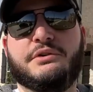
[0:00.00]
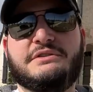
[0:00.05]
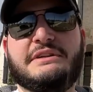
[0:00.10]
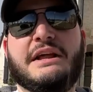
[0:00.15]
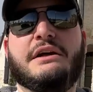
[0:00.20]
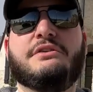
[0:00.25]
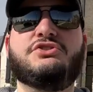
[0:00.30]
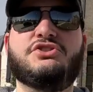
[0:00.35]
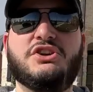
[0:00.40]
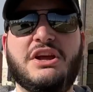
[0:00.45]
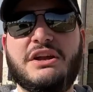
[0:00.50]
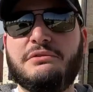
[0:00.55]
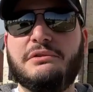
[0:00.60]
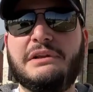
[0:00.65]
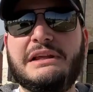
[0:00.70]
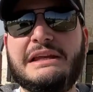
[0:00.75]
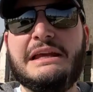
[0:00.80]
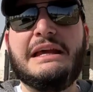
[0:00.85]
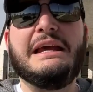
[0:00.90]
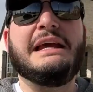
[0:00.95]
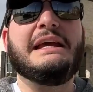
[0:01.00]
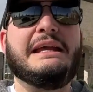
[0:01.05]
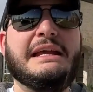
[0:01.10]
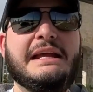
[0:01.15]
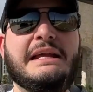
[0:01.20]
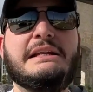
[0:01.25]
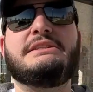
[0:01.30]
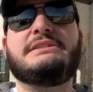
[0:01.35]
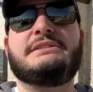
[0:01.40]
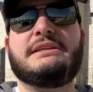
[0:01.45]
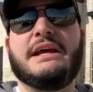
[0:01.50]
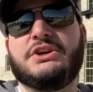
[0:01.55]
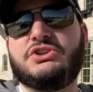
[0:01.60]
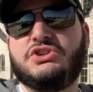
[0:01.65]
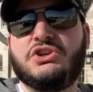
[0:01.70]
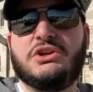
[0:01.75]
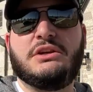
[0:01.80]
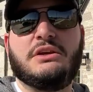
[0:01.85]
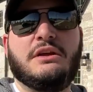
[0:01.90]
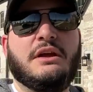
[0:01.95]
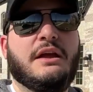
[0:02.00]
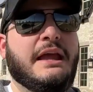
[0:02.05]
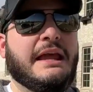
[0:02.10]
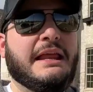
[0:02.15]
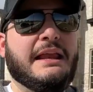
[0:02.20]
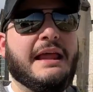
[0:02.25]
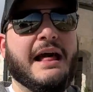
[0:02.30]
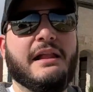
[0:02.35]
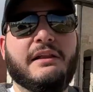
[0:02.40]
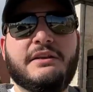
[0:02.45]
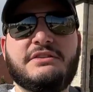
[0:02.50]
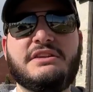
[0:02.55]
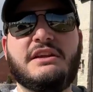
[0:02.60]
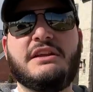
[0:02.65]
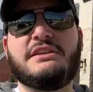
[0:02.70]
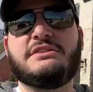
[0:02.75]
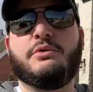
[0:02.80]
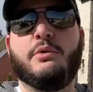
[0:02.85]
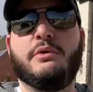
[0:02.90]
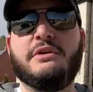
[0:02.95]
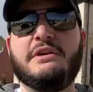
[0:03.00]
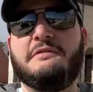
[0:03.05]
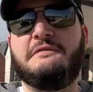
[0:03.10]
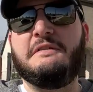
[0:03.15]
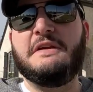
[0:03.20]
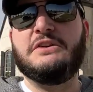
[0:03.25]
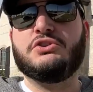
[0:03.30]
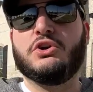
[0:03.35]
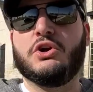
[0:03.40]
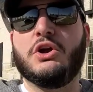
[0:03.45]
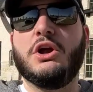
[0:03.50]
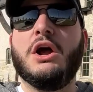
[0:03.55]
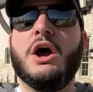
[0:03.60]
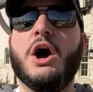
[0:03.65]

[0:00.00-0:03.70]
Now, generally, each section in Elyson is going to feature